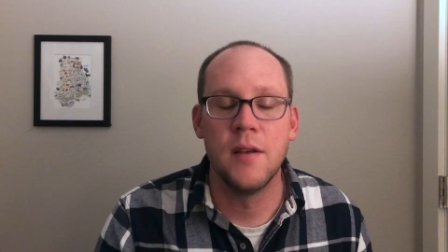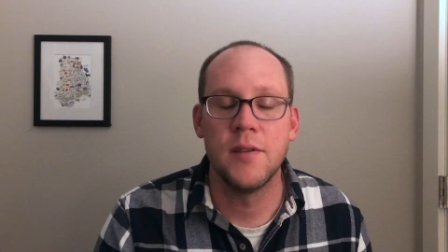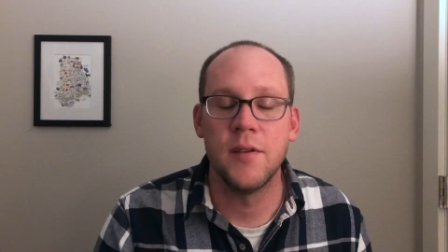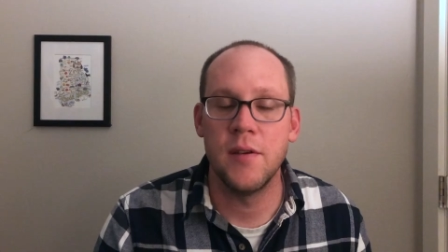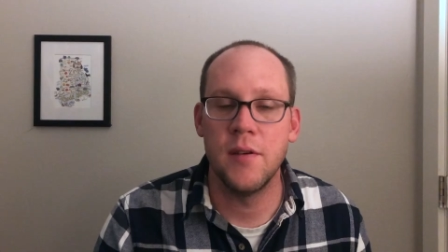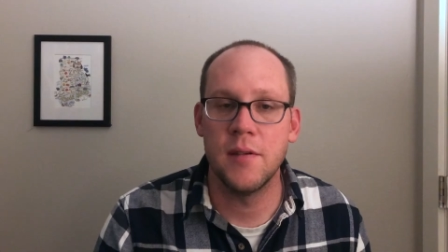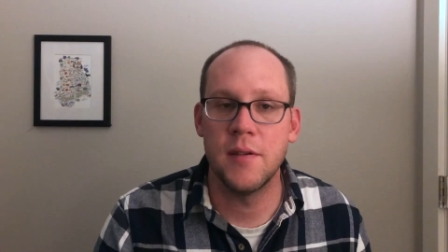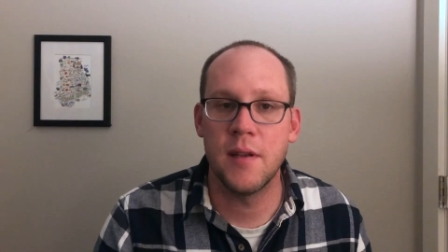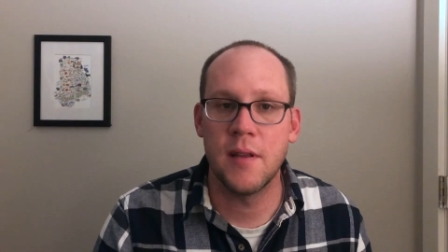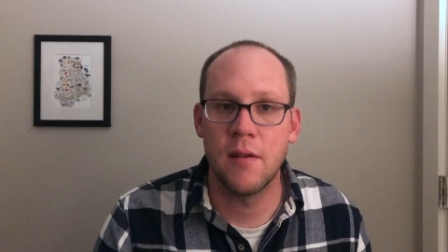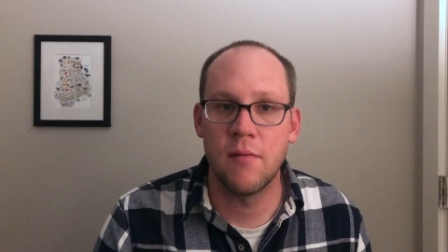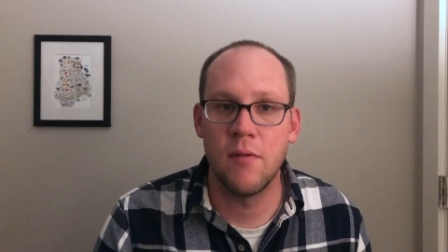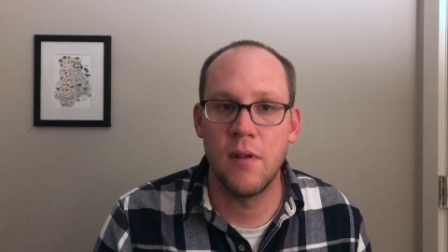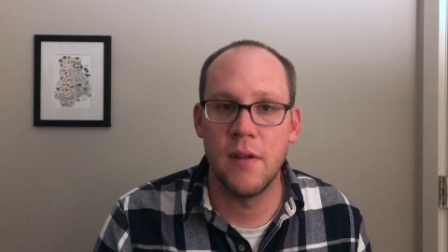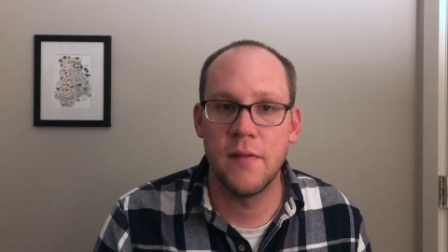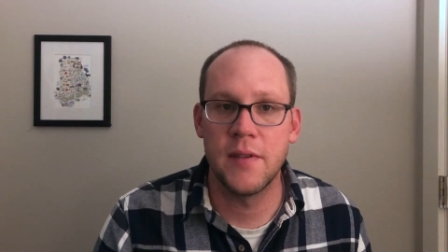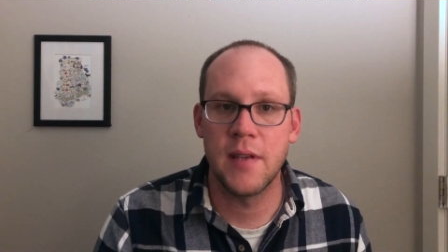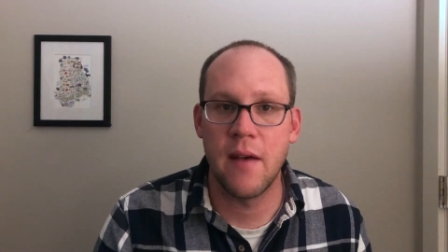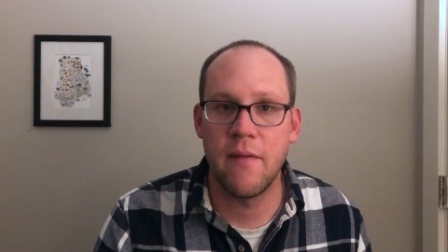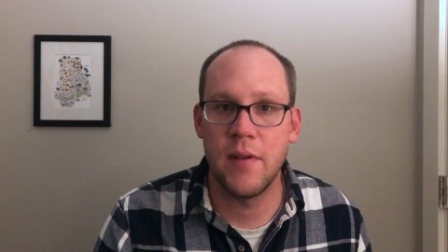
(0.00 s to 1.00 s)
using the rule
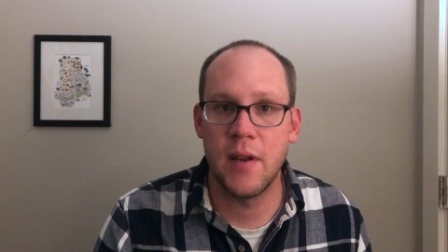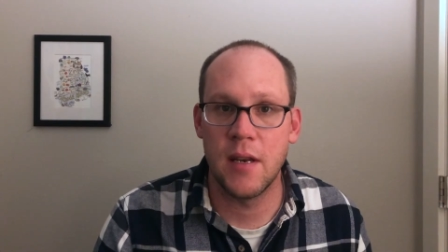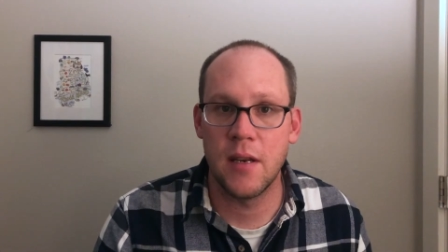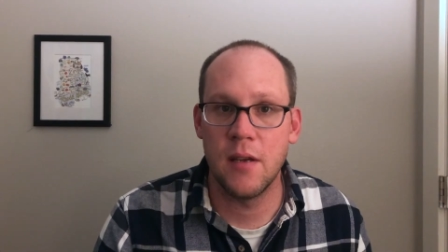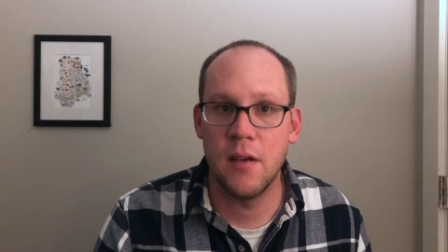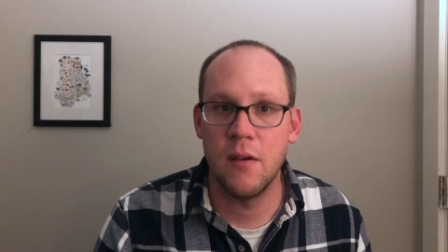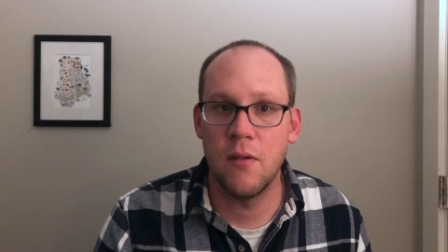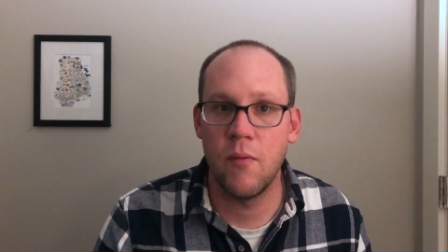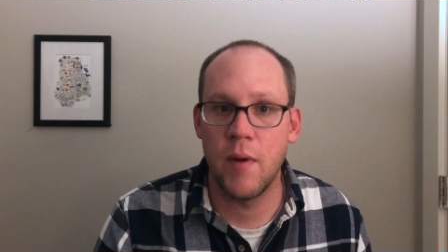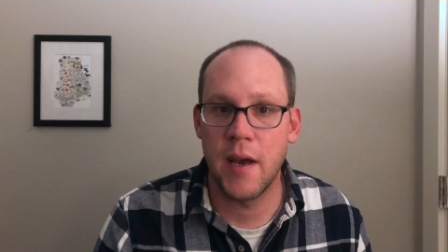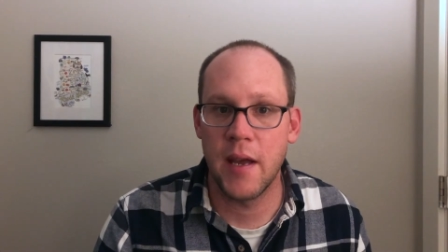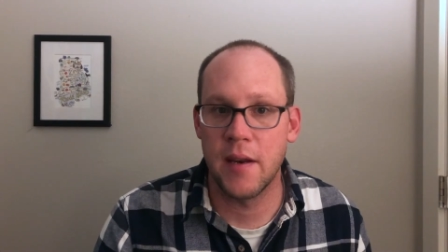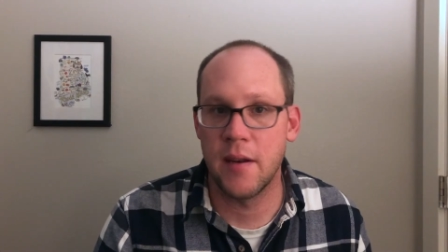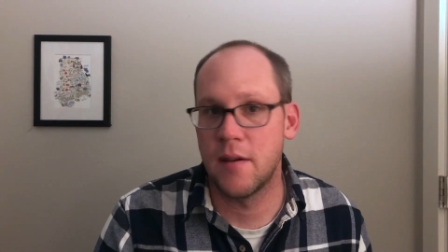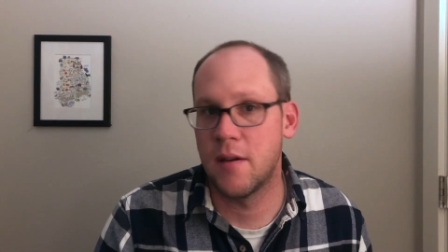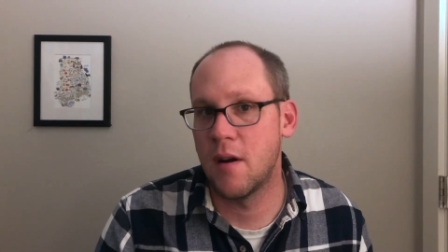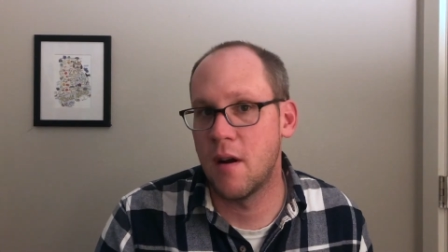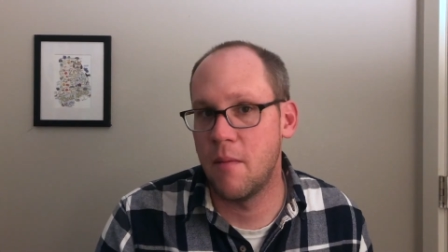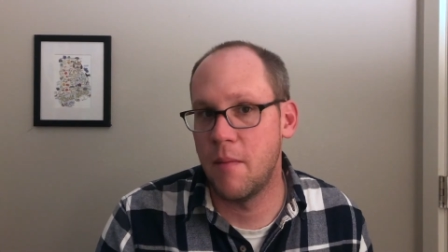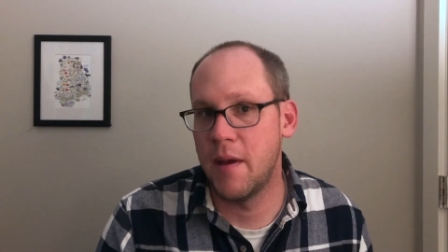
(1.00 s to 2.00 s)
of 72, we can
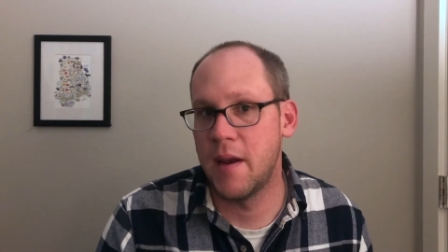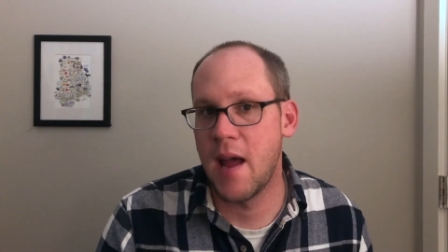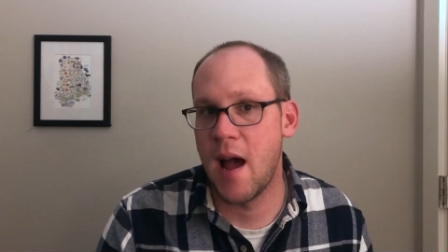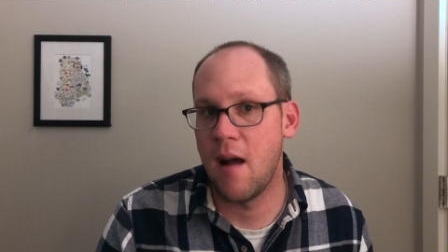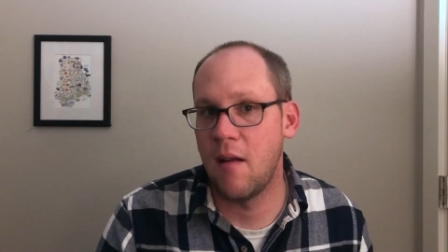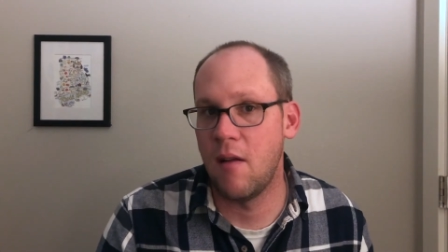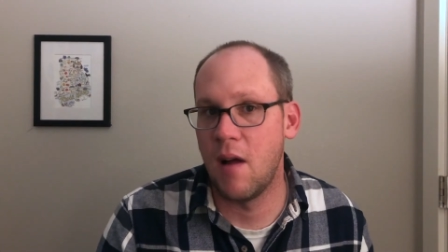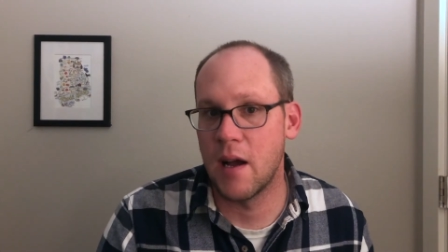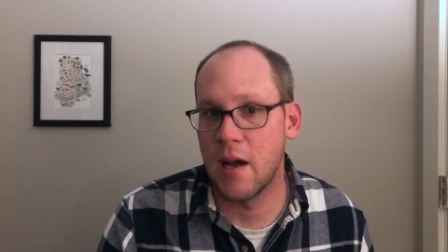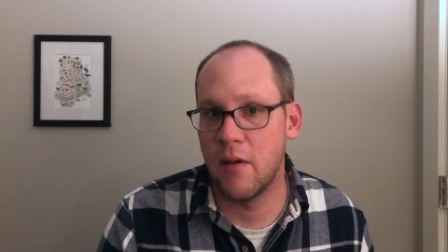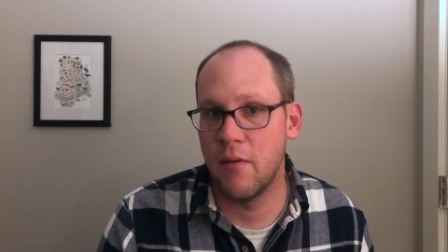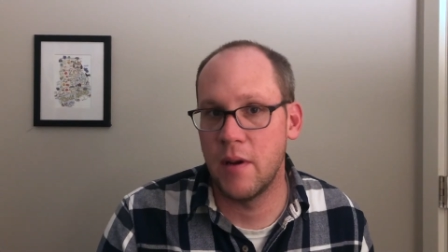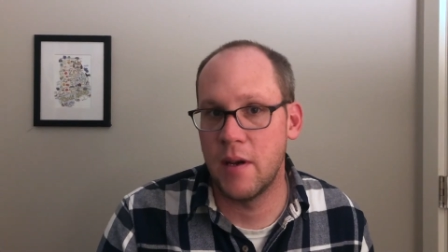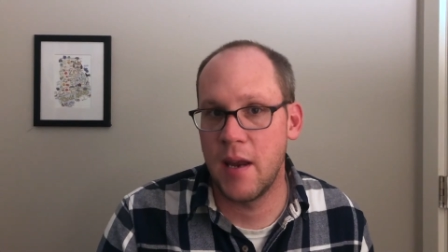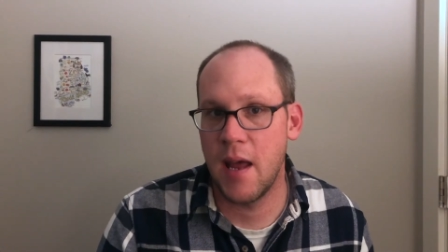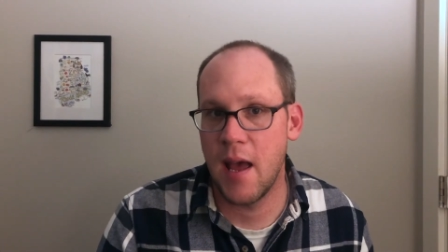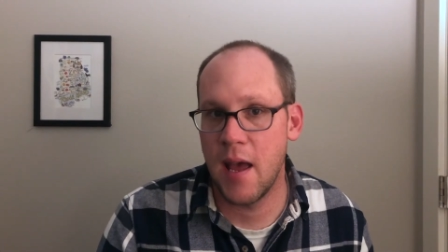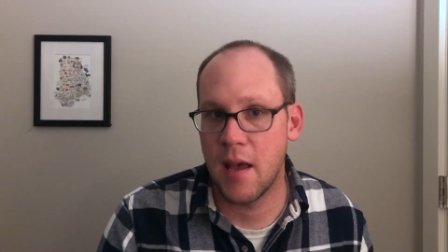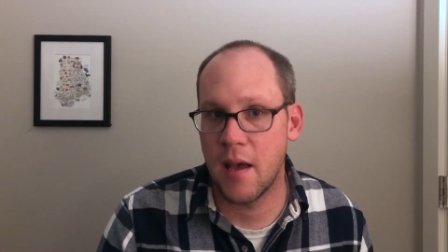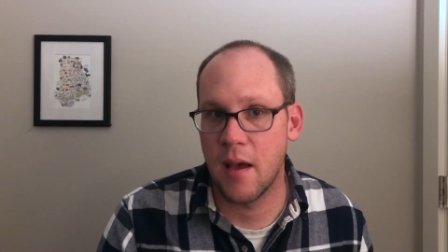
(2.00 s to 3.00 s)
determine how long it would
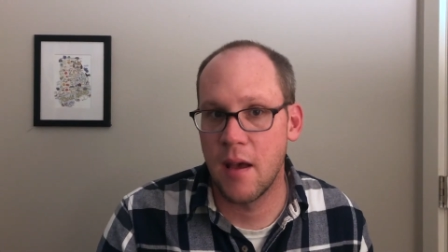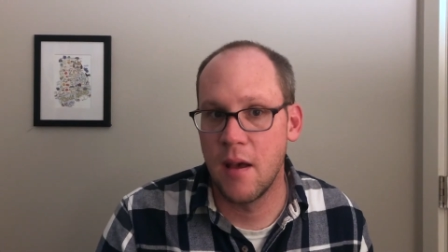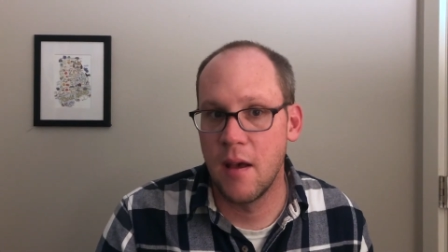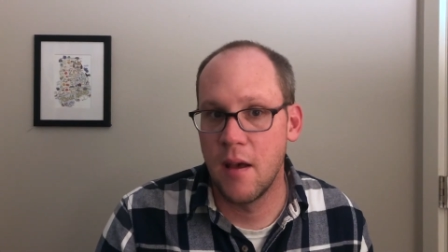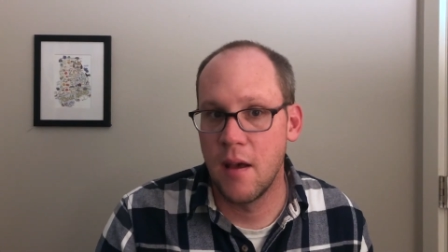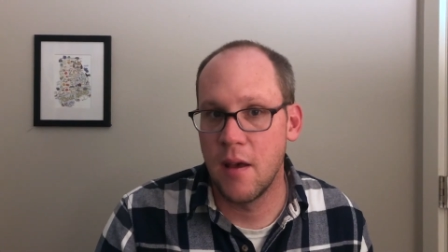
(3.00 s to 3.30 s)
take